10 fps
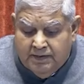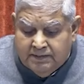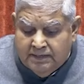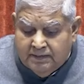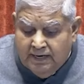
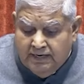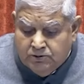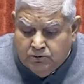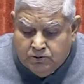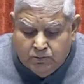at the
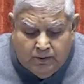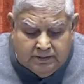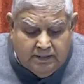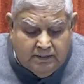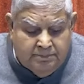grassroots,
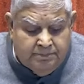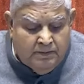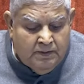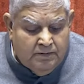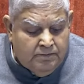working
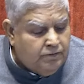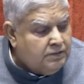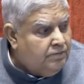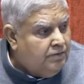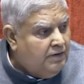
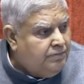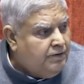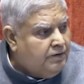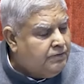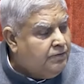for the
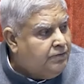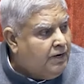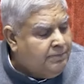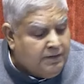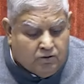welfare of the
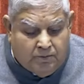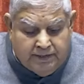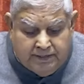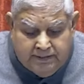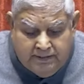farming
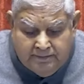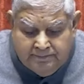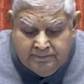community.